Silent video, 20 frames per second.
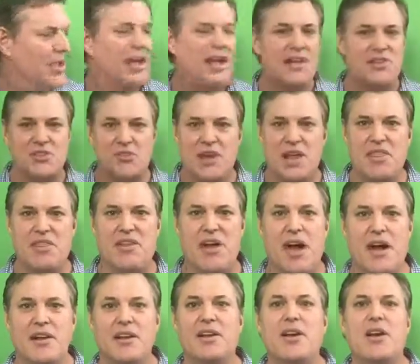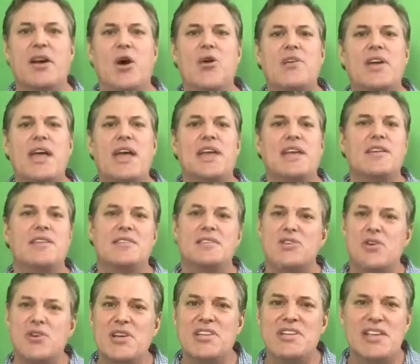That's what I thought. Okay,
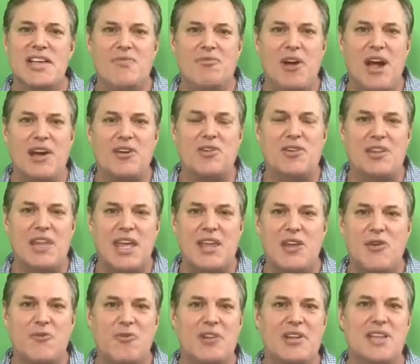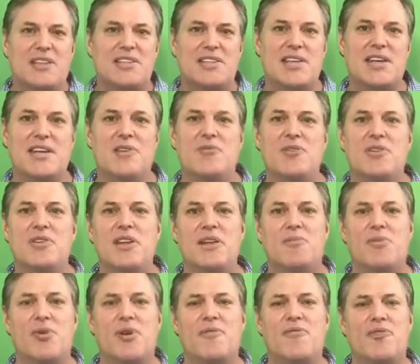Attorney Steve Vondrand, thank you for listening. If you need
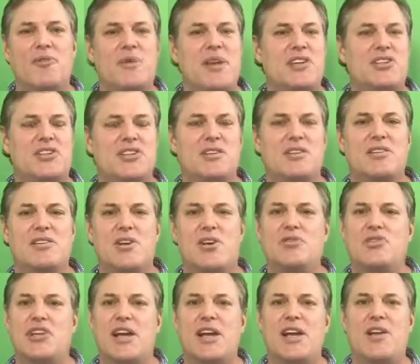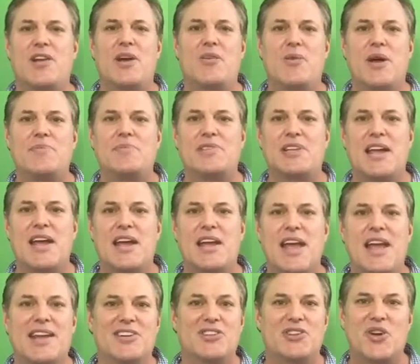more information, go check out our website
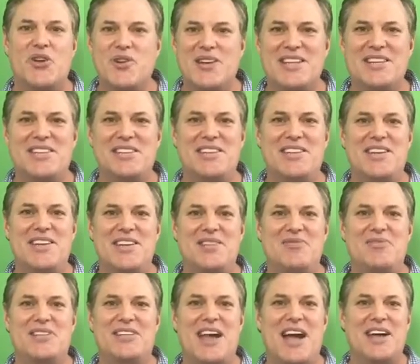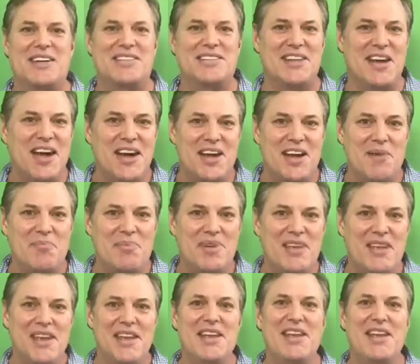at attorneysteve.com.